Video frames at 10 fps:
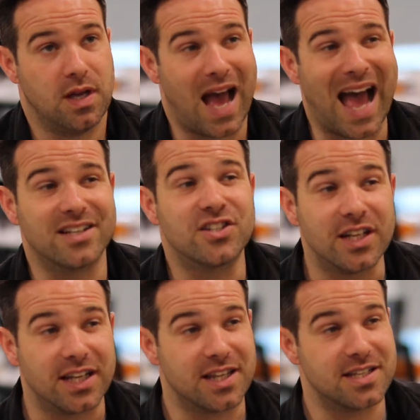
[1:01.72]

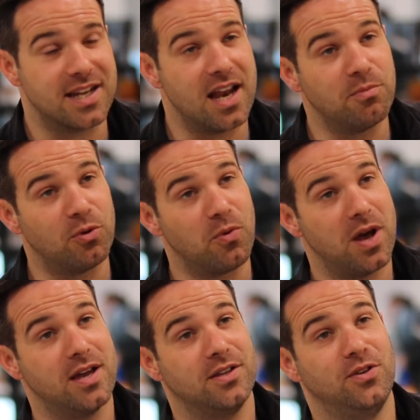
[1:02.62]
actually there's an element
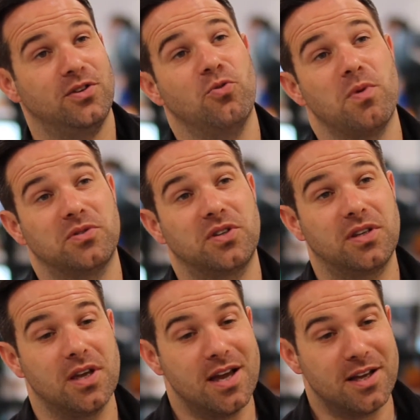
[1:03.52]
where you can almost
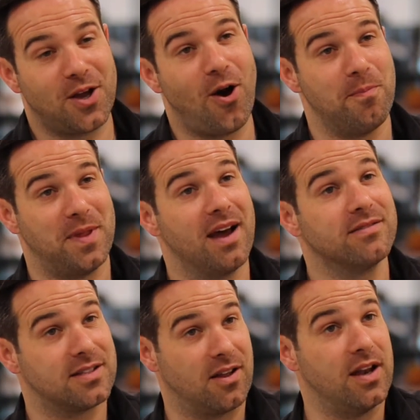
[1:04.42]
calm down
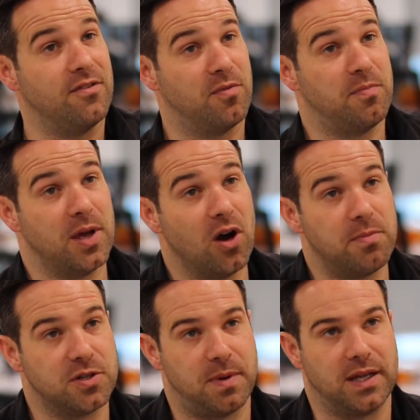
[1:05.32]
slightly from a PR
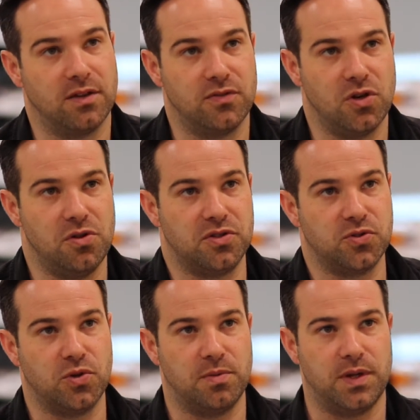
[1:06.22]
perspective during the
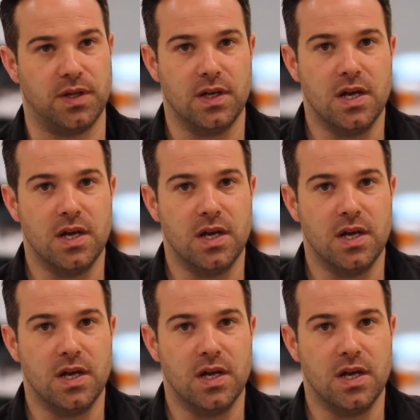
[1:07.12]
tournament.